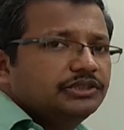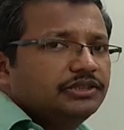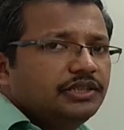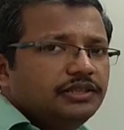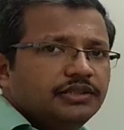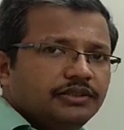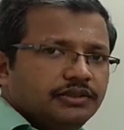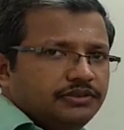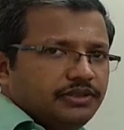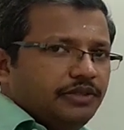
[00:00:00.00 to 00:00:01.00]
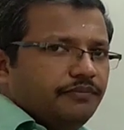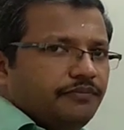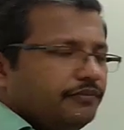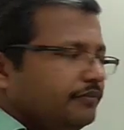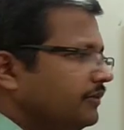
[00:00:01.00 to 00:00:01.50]
is the thing.
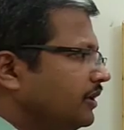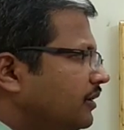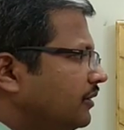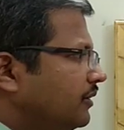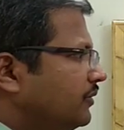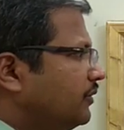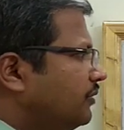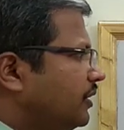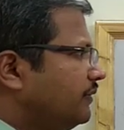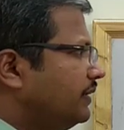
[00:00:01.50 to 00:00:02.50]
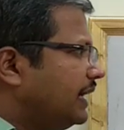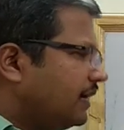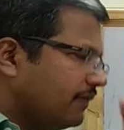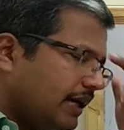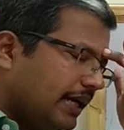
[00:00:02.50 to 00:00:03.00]
So where we
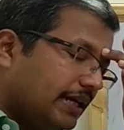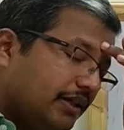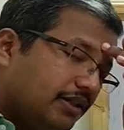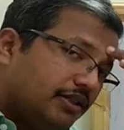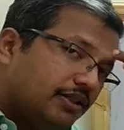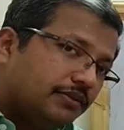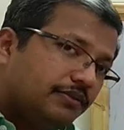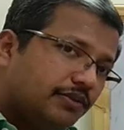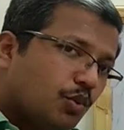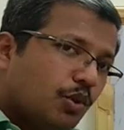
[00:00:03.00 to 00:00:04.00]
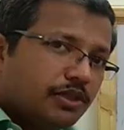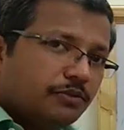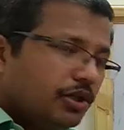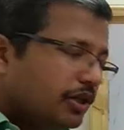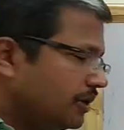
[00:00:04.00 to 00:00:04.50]
have added the water
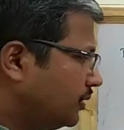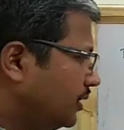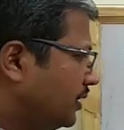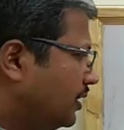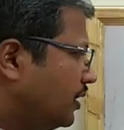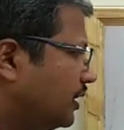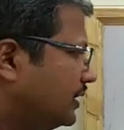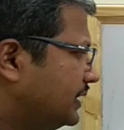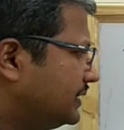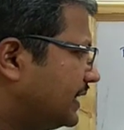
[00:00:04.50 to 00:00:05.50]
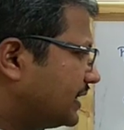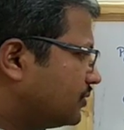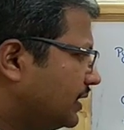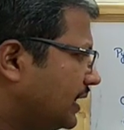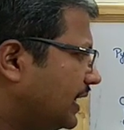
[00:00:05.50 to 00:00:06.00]
molecule, it is
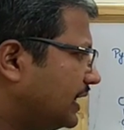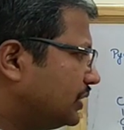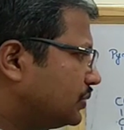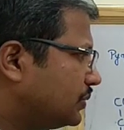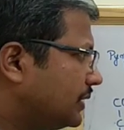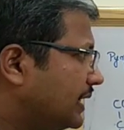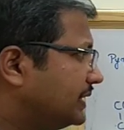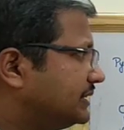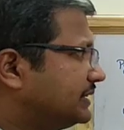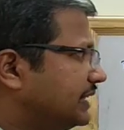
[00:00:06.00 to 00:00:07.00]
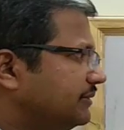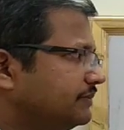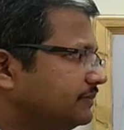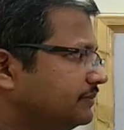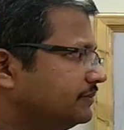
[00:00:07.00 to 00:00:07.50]
actually hydrolyzing.
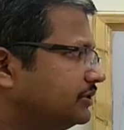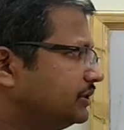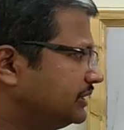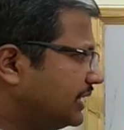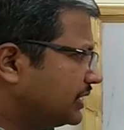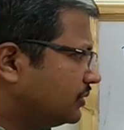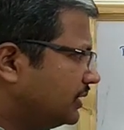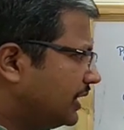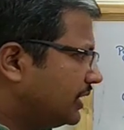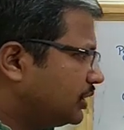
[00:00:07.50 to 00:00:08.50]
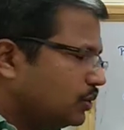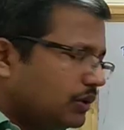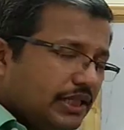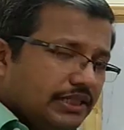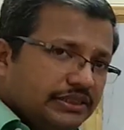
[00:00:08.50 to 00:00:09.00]
It is actually
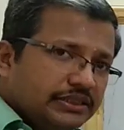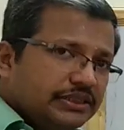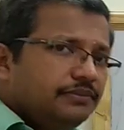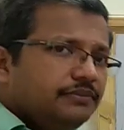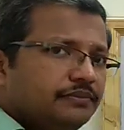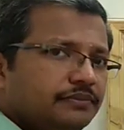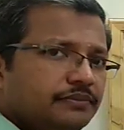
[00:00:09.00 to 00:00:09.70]
hydrolyzing